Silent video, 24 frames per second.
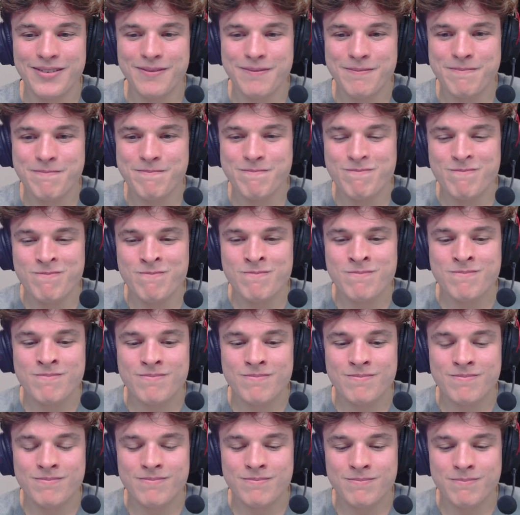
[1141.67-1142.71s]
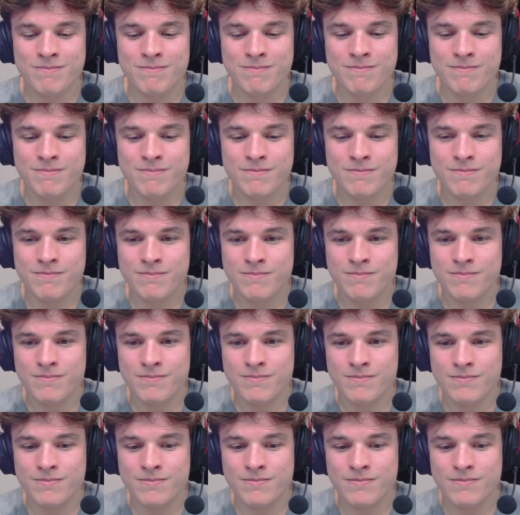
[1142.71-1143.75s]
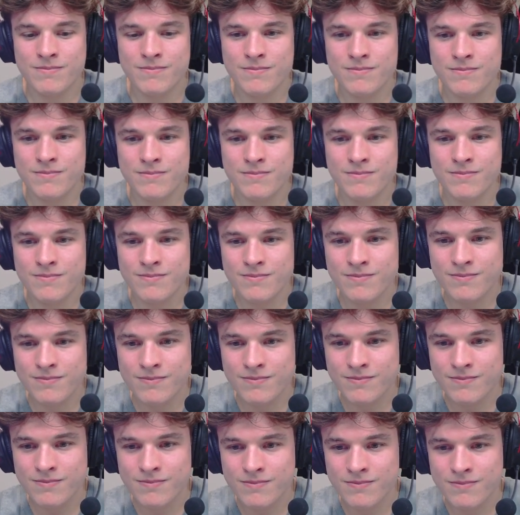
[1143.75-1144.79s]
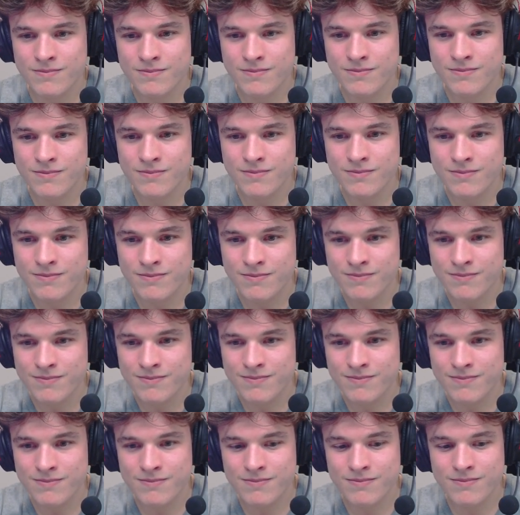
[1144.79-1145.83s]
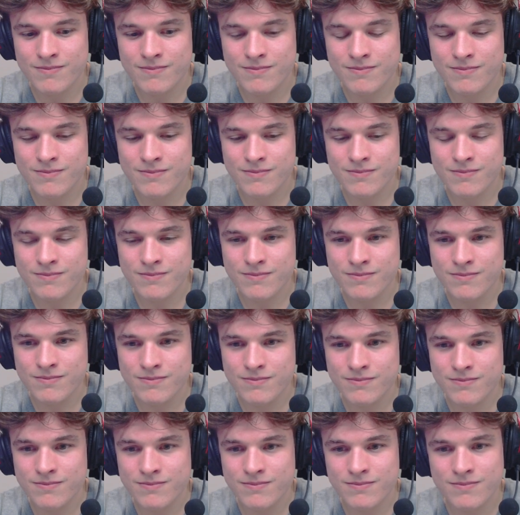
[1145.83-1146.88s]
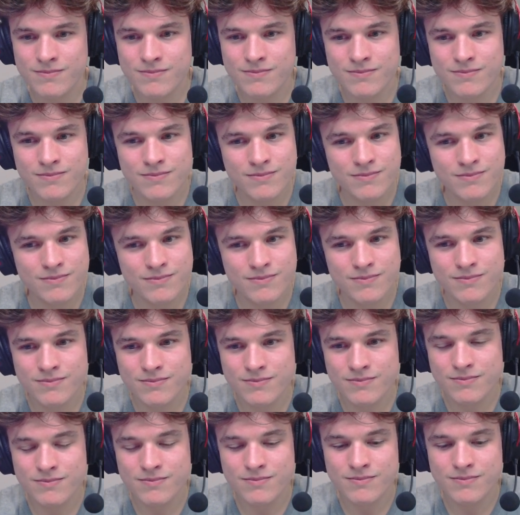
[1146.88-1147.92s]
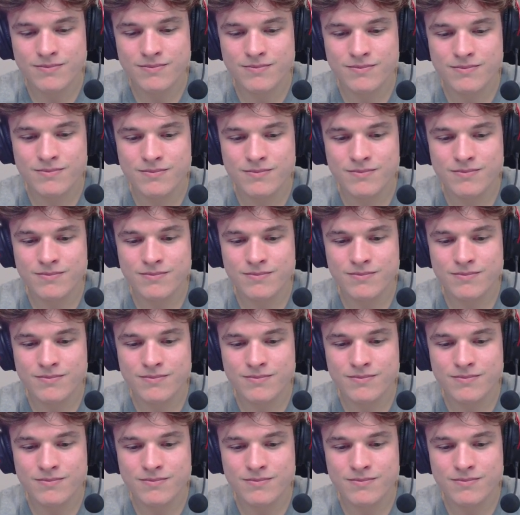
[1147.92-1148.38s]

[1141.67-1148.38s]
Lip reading: [no speech]